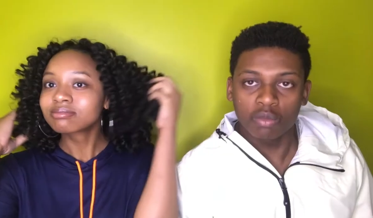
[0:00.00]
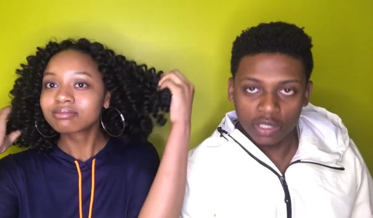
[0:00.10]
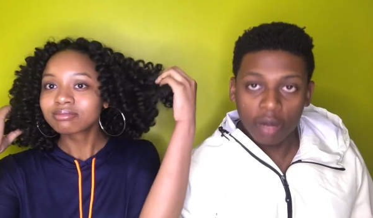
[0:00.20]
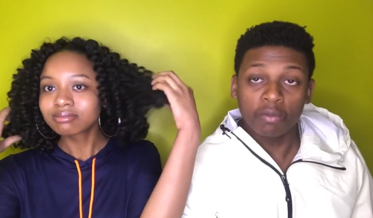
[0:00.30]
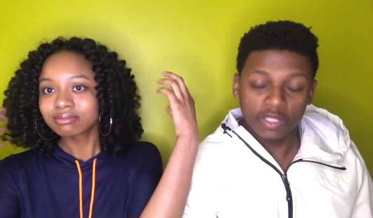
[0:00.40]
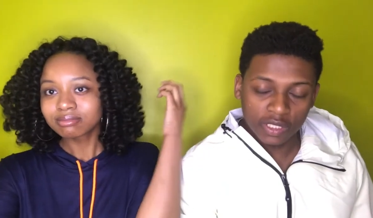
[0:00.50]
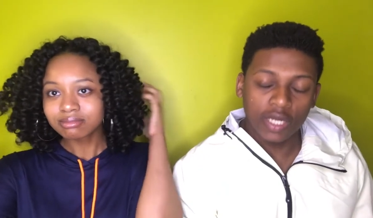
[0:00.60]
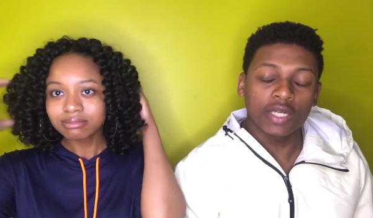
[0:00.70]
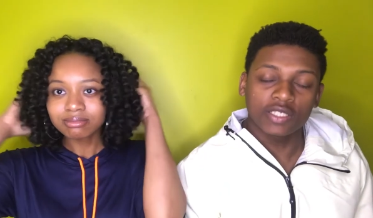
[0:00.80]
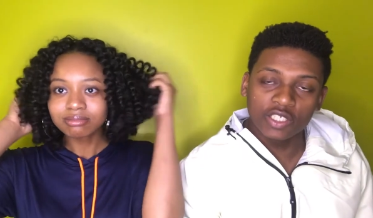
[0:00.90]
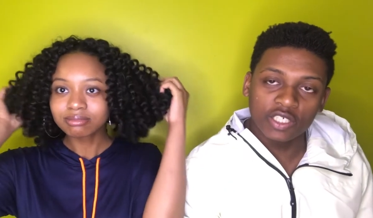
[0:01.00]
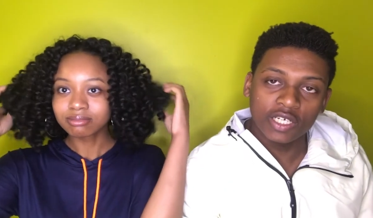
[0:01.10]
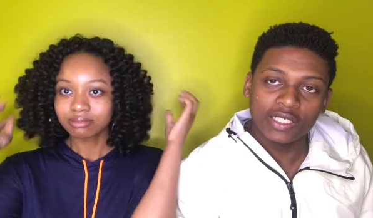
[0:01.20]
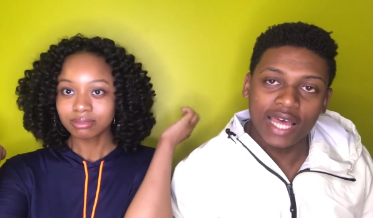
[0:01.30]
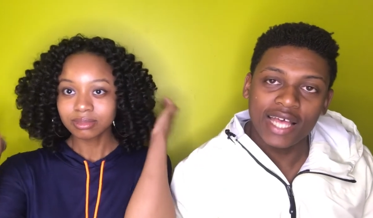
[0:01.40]
Speaker 1: But I'm just saying it's
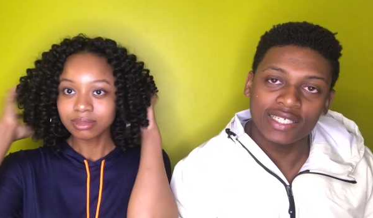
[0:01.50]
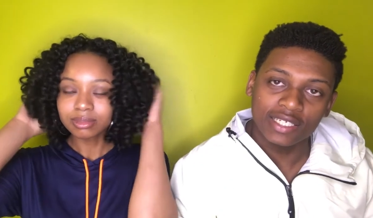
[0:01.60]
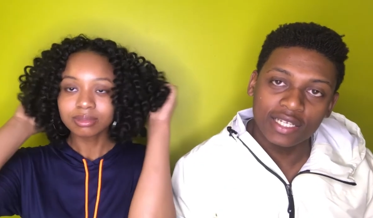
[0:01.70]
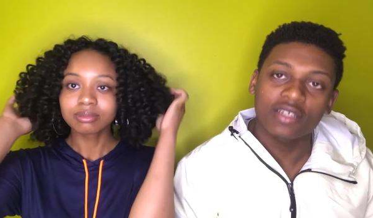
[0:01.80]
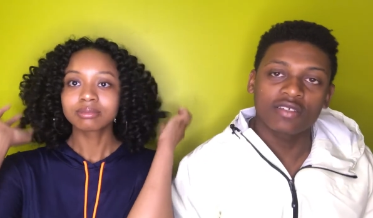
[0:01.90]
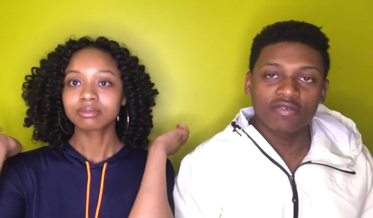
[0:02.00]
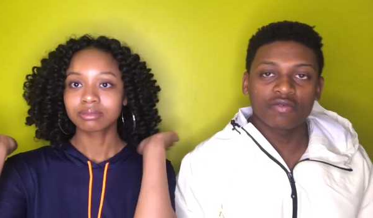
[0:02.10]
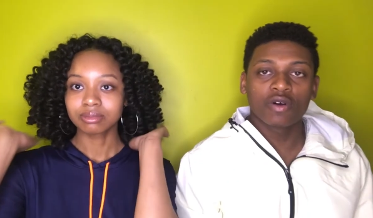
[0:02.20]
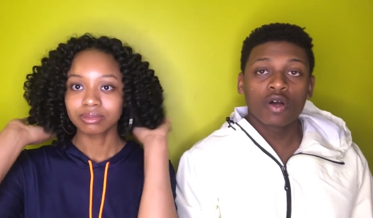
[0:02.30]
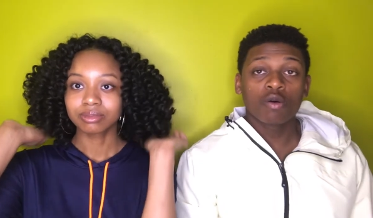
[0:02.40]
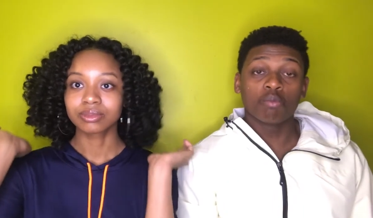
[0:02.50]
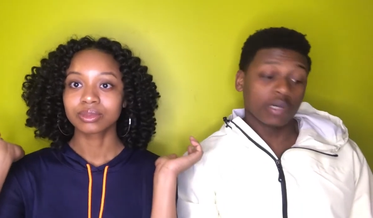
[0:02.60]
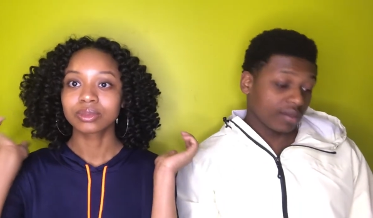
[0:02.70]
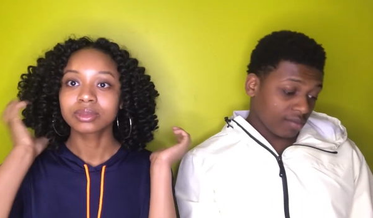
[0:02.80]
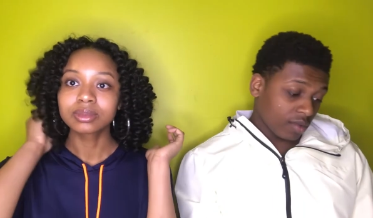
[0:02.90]
just as addictive.
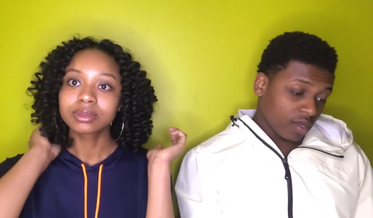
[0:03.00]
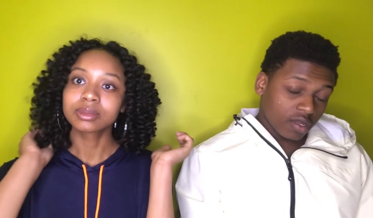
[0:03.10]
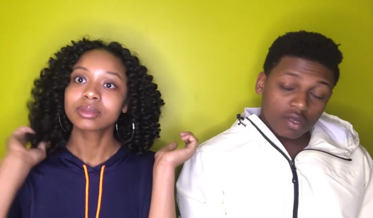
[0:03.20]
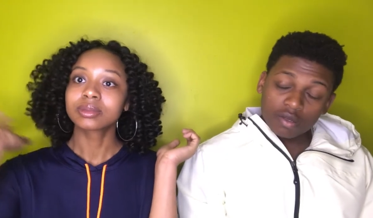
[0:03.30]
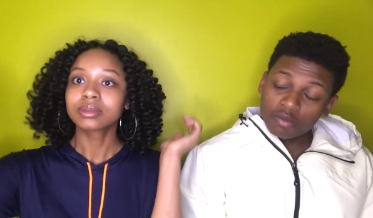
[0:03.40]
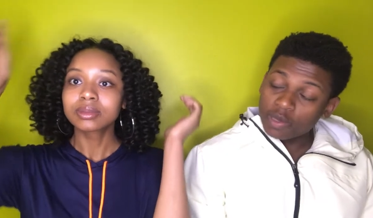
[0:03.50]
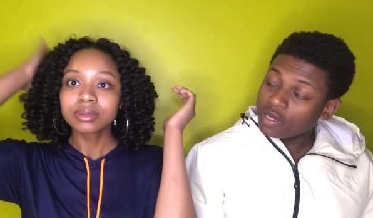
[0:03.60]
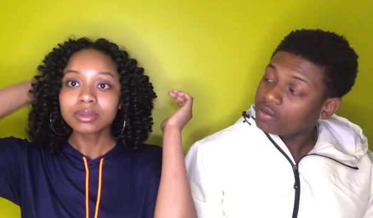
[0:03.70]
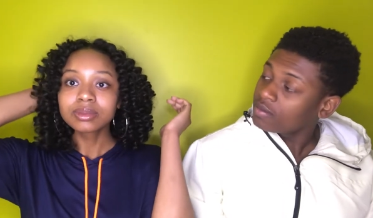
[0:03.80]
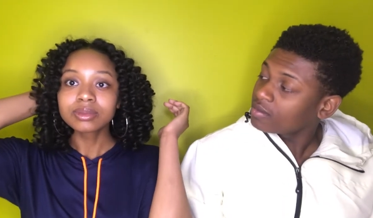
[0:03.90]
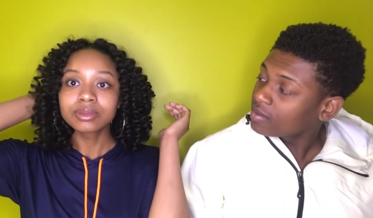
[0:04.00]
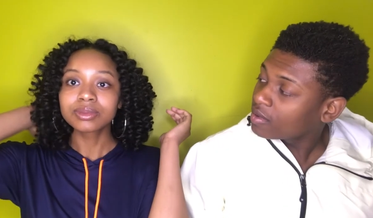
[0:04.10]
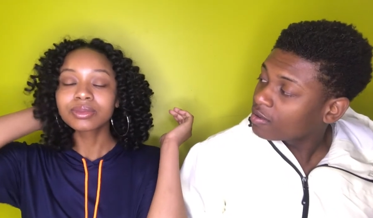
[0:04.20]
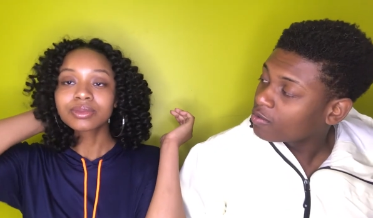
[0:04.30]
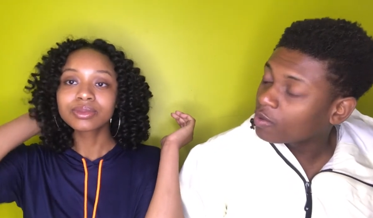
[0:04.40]
But babe,
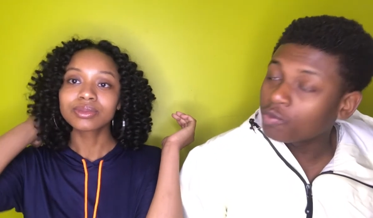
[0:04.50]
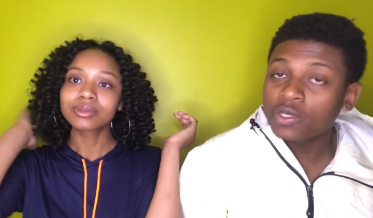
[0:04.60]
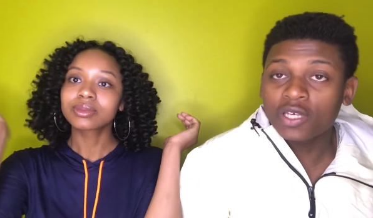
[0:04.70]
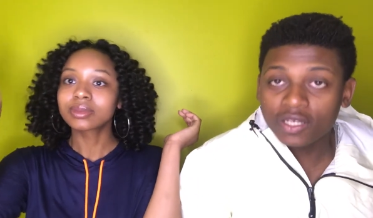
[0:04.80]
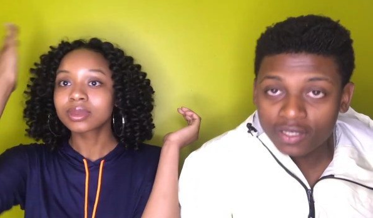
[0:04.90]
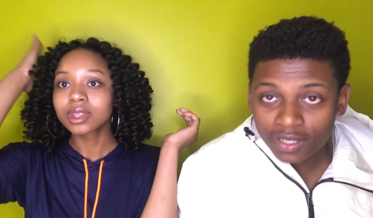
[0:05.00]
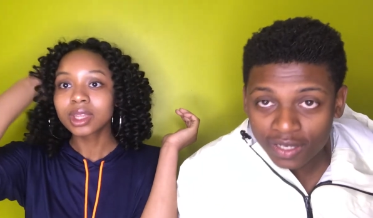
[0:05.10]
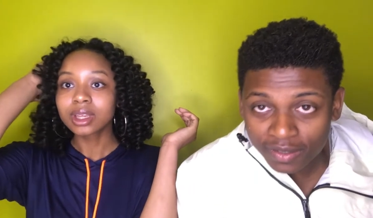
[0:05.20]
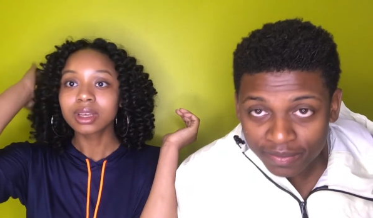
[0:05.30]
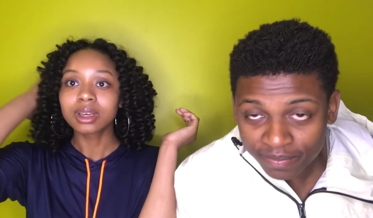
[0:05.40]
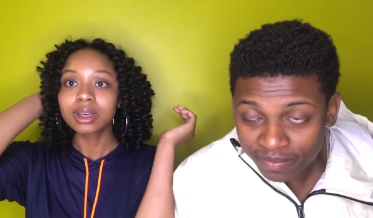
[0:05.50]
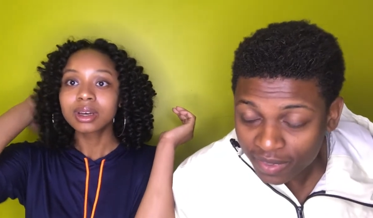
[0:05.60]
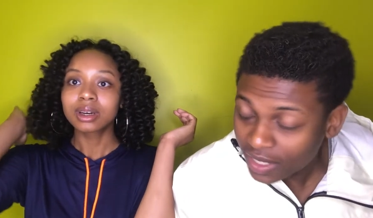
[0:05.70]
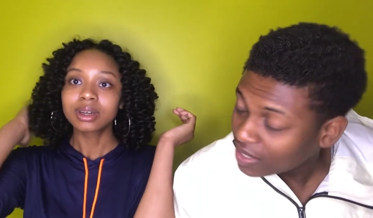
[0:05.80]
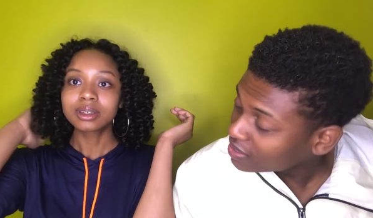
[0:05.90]
what we can say
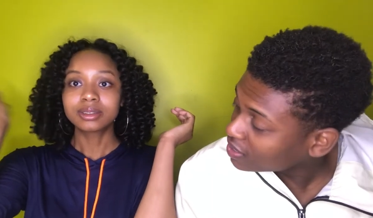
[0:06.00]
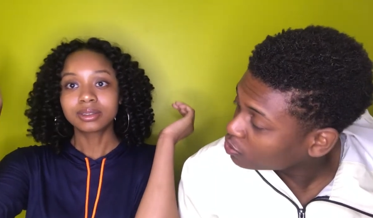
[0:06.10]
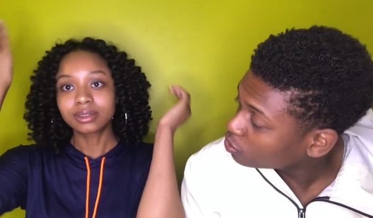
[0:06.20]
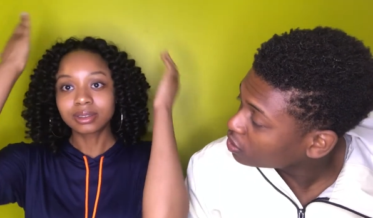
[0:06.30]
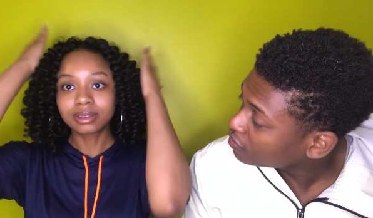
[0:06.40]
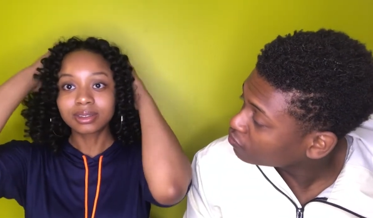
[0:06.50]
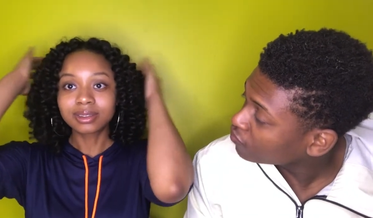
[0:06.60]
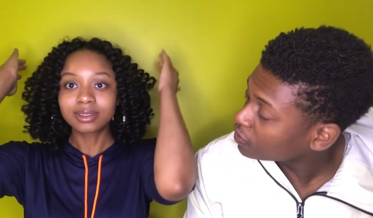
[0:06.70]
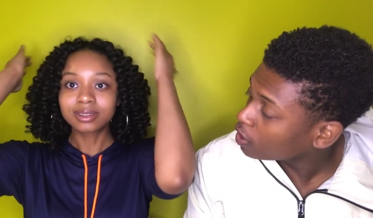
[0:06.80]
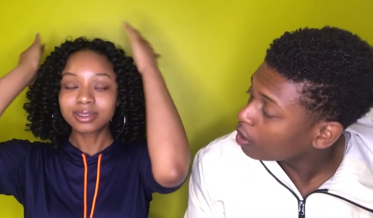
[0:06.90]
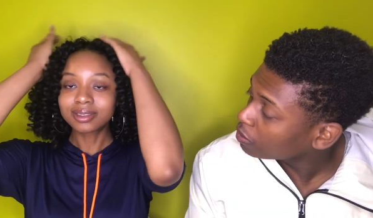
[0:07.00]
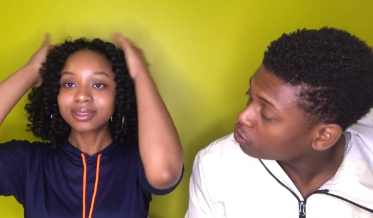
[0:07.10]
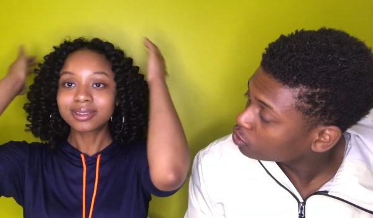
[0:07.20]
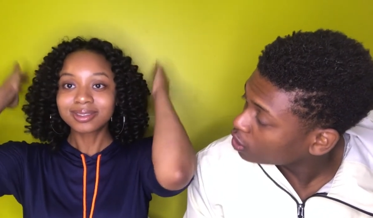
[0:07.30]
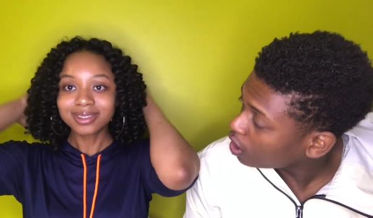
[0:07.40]
is that you did a
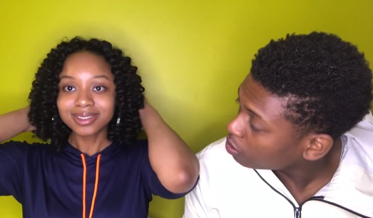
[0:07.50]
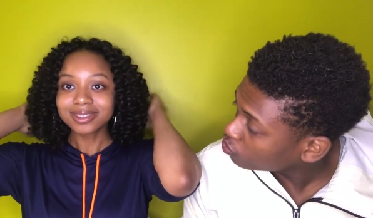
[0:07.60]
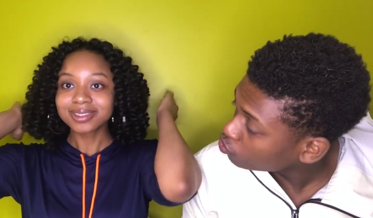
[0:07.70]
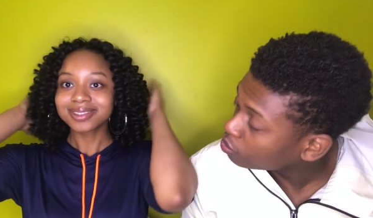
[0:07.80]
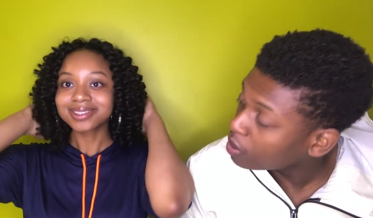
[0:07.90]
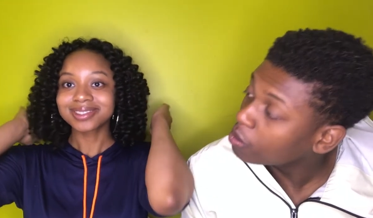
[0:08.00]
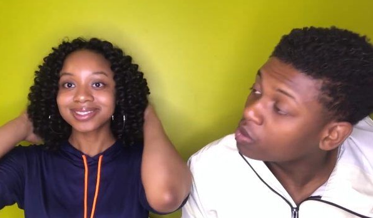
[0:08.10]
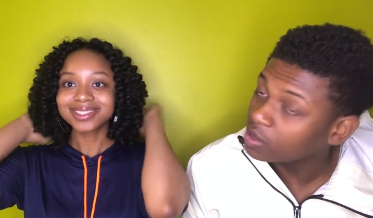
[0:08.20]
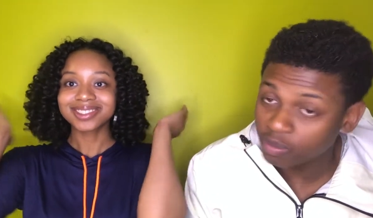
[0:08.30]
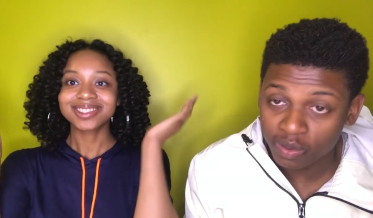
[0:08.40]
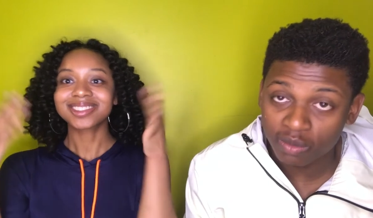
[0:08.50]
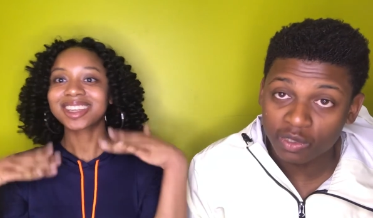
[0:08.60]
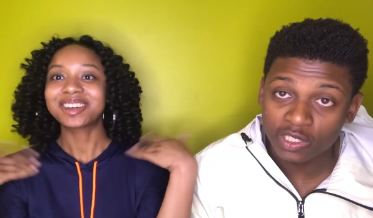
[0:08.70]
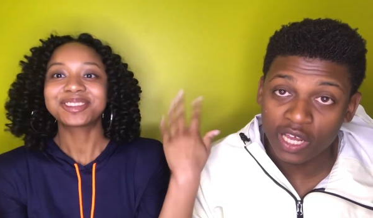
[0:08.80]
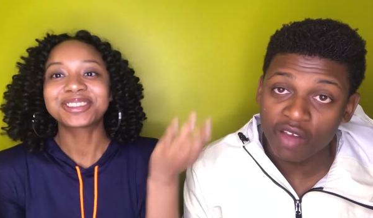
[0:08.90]
phenomenal job. You remembered pretty
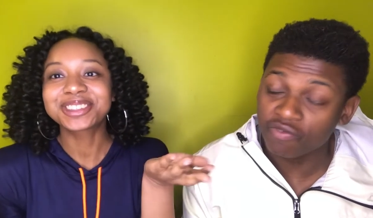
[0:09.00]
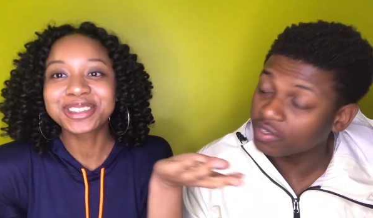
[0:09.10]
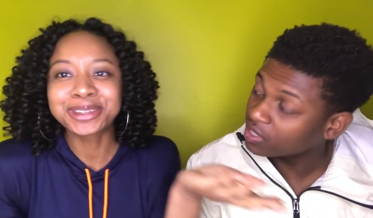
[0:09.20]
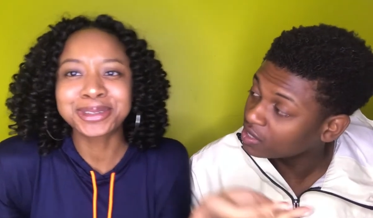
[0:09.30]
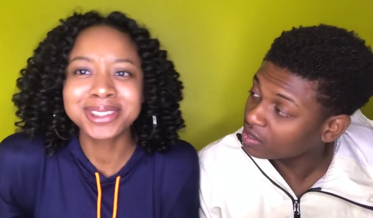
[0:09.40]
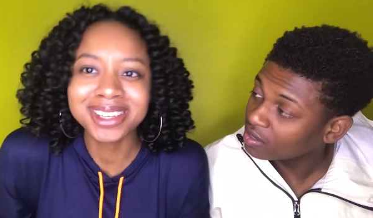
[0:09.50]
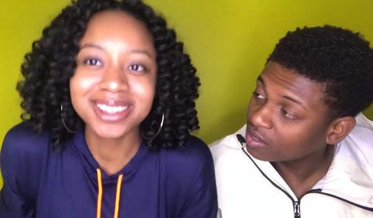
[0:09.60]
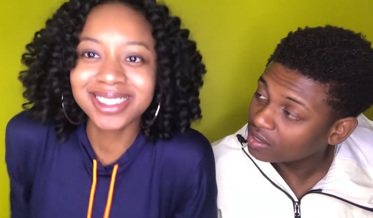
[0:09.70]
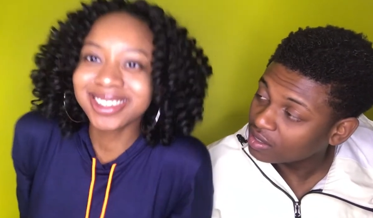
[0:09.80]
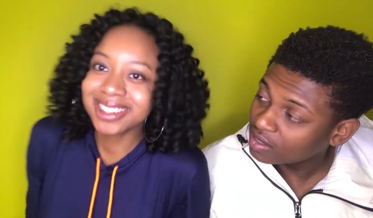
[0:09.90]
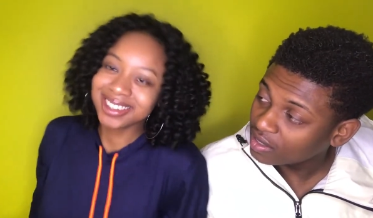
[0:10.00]
much everything. Yes, I did.